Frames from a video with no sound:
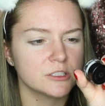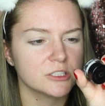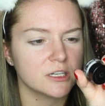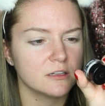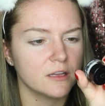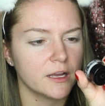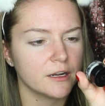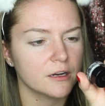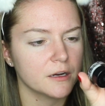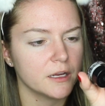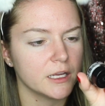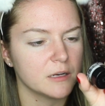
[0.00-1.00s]
gel
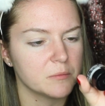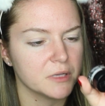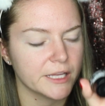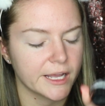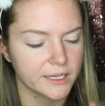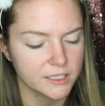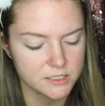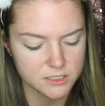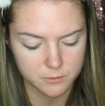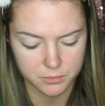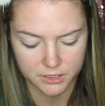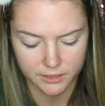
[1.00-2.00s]
liner in
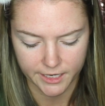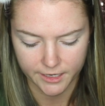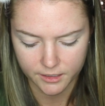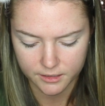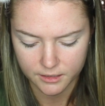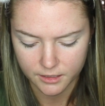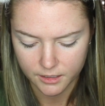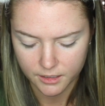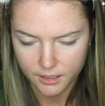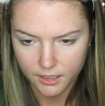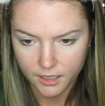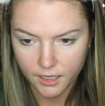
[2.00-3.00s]
Blackest Black.
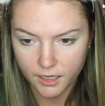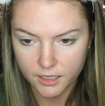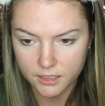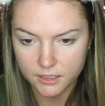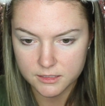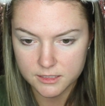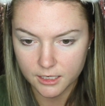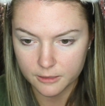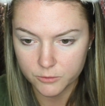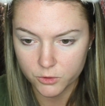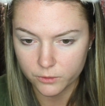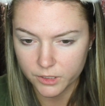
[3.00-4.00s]
And
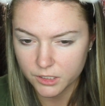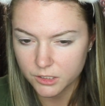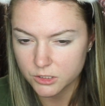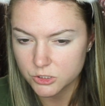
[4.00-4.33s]
I'm going